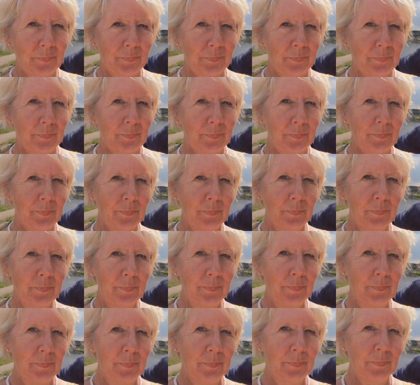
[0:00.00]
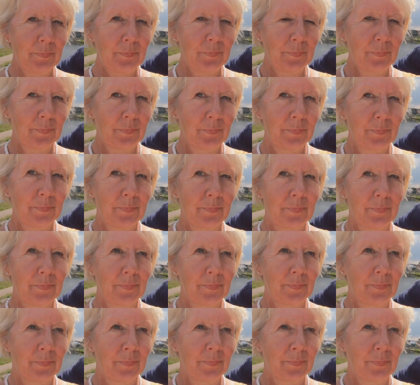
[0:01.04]

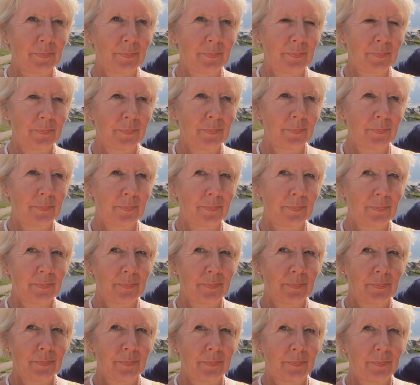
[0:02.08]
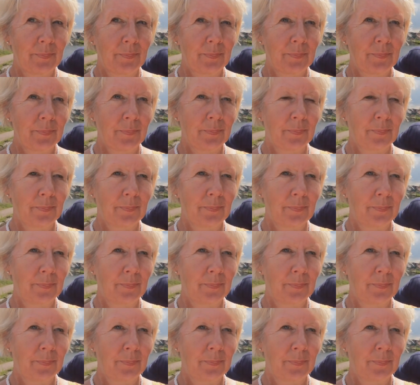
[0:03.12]
This person isn't speaking.